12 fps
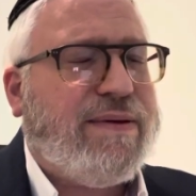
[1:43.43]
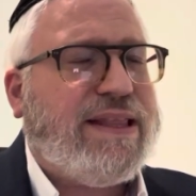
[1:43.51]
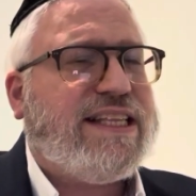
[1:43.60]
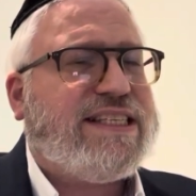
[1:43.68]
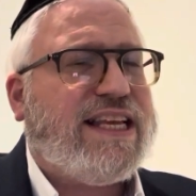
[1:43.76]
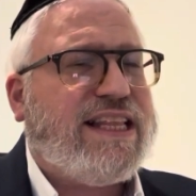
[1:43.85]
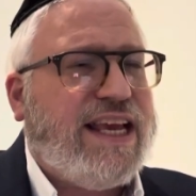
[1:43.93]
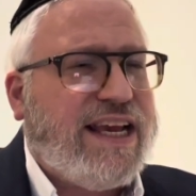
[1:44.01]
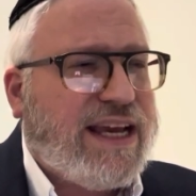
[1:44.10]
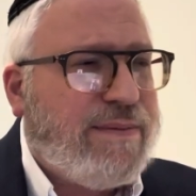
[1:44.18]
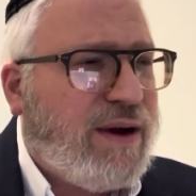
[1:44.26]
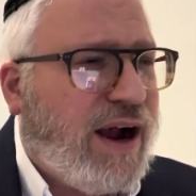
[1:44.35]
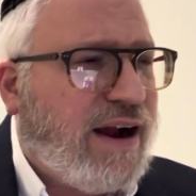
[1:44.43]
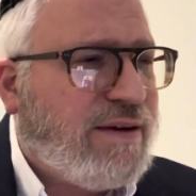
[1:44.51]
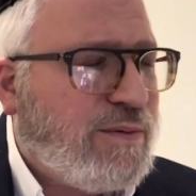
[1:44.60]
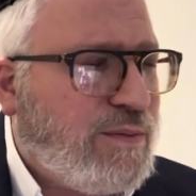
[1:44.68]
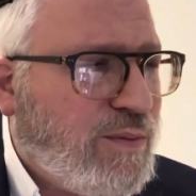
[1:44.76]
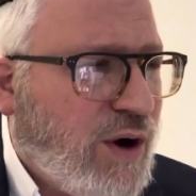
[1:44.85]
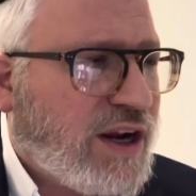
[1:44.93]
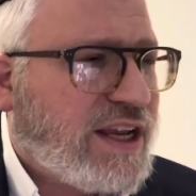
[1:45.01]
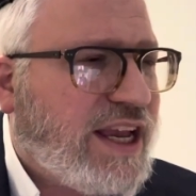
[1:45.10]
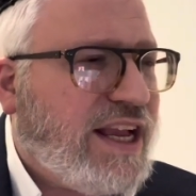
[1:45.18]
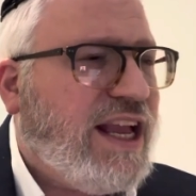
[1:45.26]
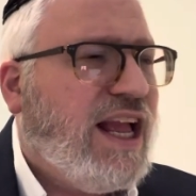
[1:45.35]
and the tzaddikim are
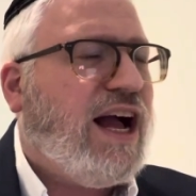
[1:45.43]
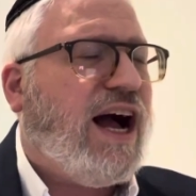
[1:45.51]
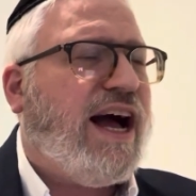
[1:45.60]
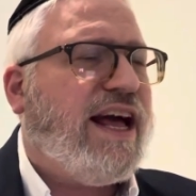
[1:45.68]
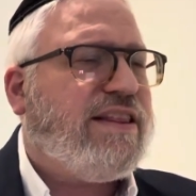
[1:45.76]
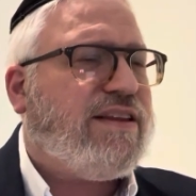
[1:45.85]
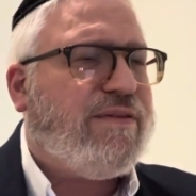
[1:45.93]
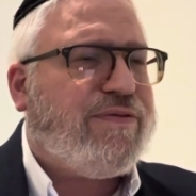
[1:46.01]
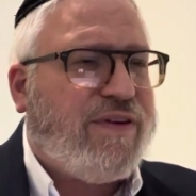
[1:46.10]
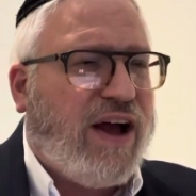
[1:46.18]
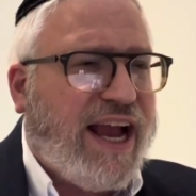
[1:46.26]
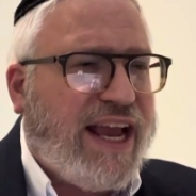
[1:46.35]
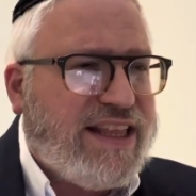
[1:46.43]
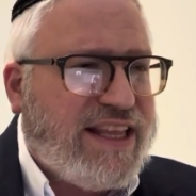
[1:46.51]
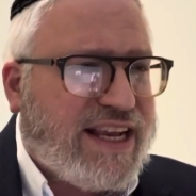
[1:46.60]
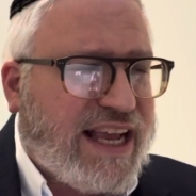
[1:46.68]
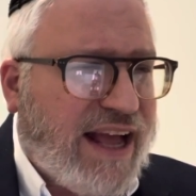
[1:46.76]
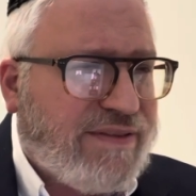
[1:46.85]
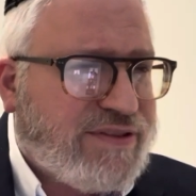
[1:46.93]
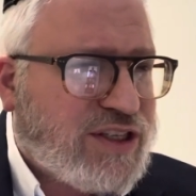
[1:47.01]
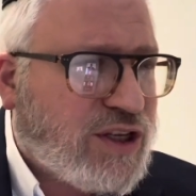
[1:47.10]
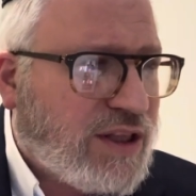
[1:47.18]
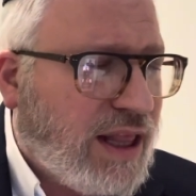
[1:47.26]
working on to find the kavs,